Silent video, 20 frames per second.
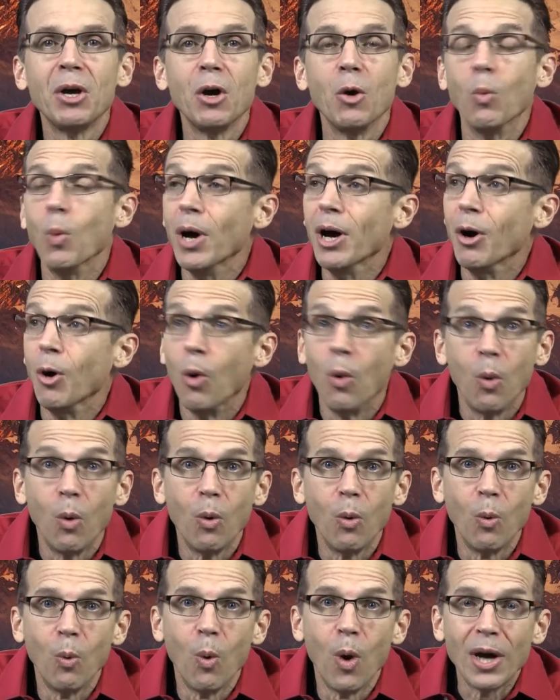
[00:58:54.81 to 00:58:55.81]
Well,
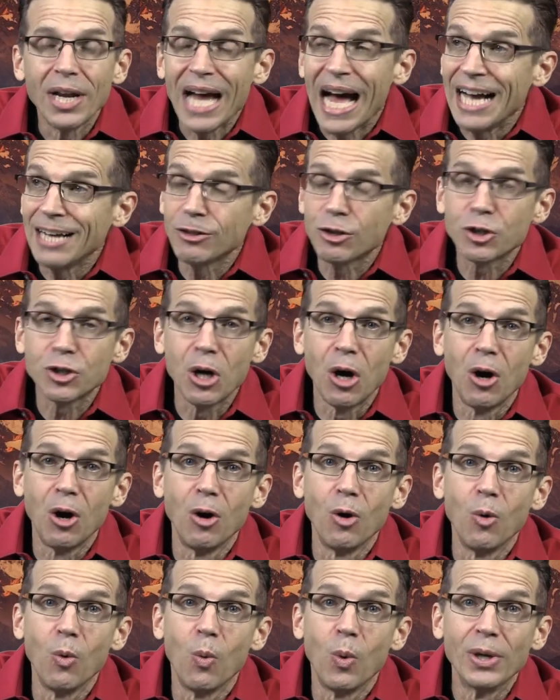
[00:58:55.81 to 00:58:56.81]
what I
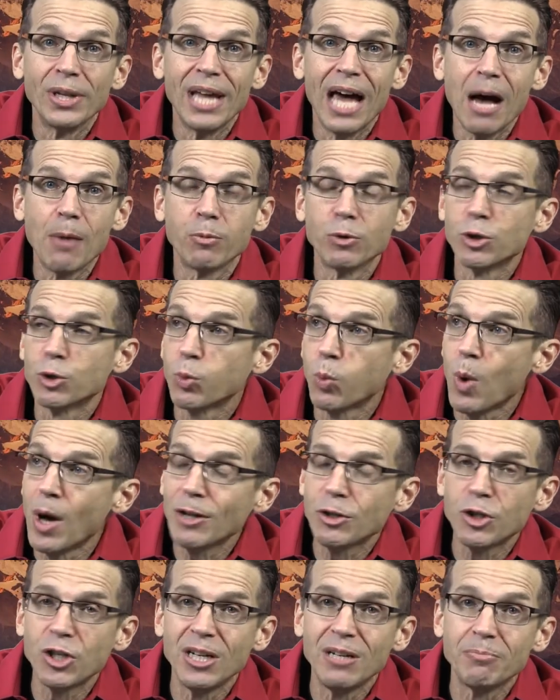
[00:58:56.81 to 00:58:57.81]
saw when I was
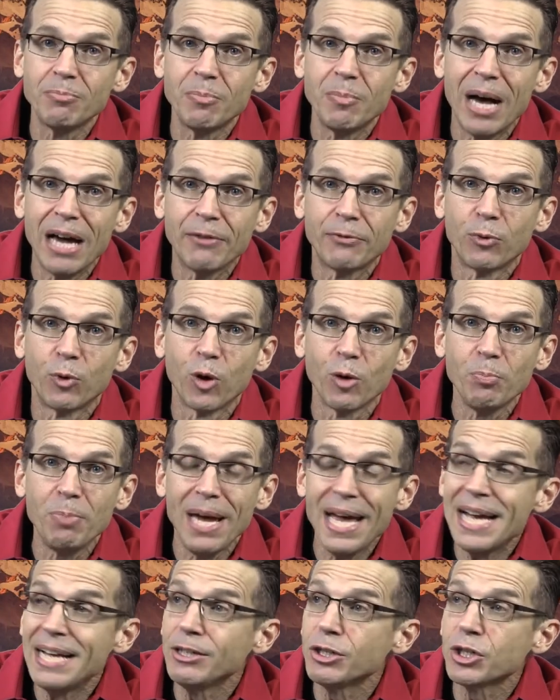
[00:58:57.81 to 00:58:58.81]
watching my four
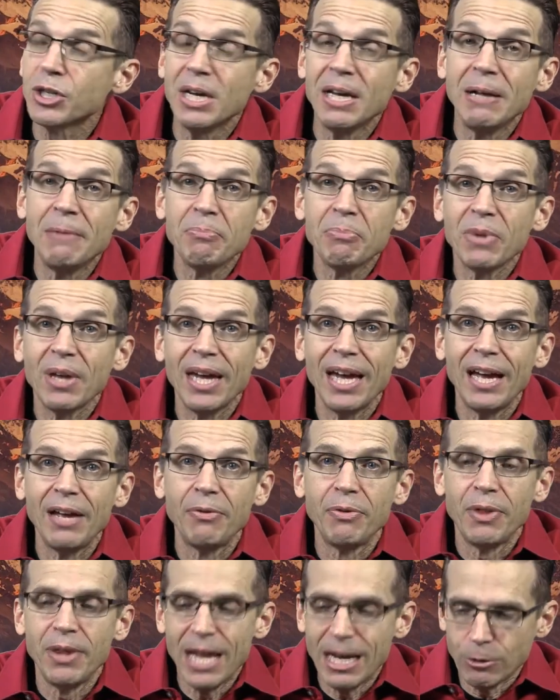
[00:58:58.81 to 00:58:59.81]
pets
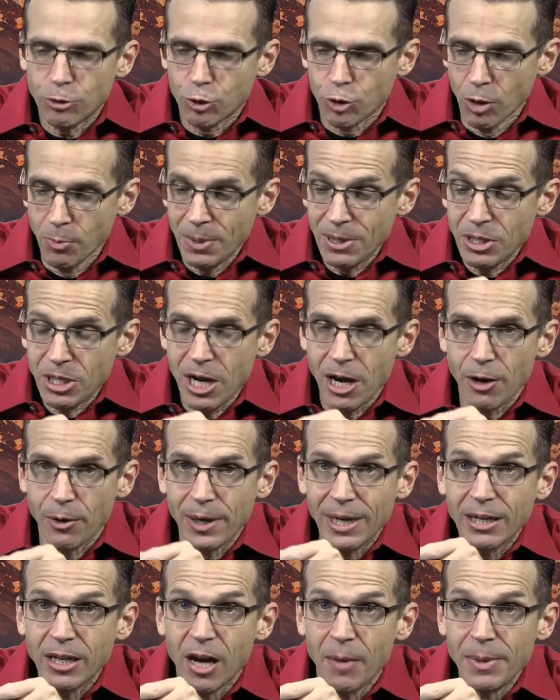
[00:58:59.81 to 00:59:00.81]
and that
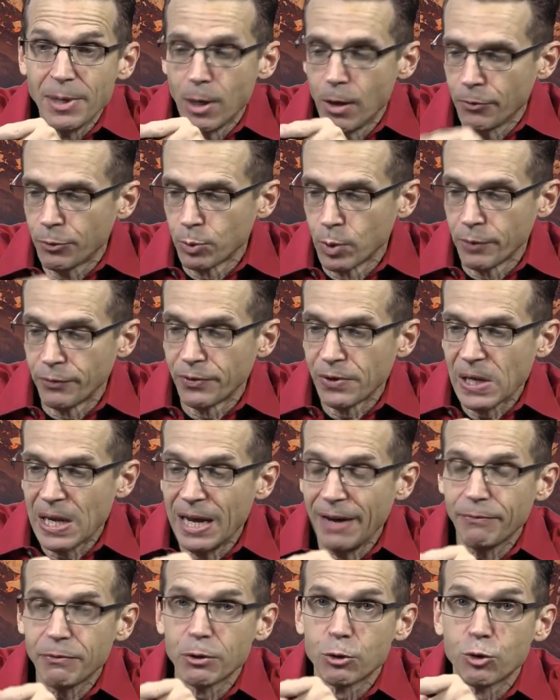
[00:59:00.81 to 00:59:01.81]
tributary coming off the river of the
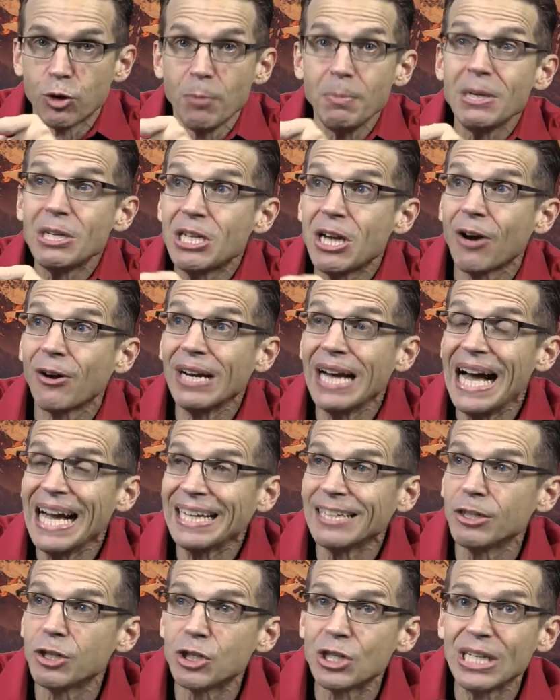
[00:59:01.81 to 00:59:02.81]
life, the tributary I
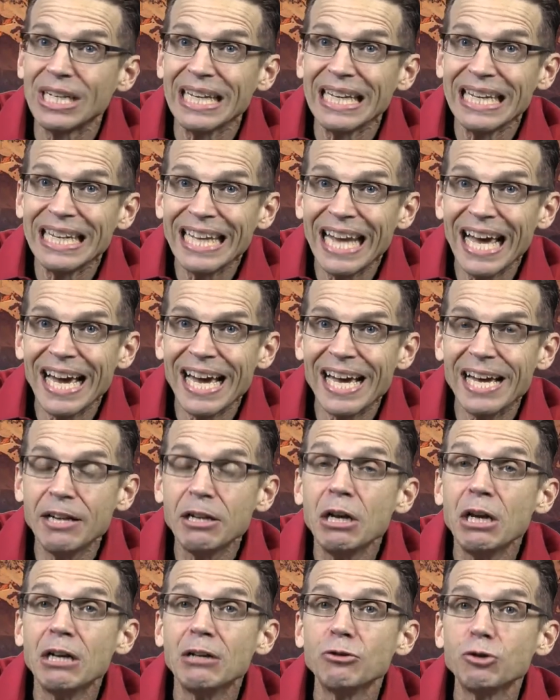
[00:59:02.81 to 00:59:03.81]
could see
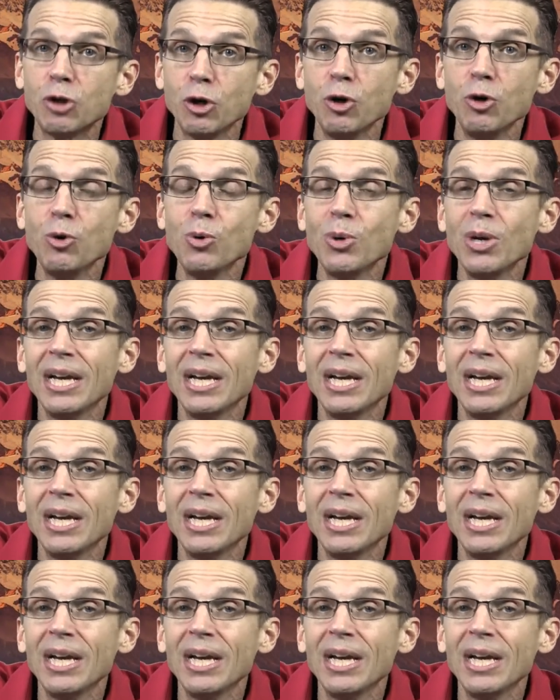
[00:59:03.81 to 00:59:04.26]
led to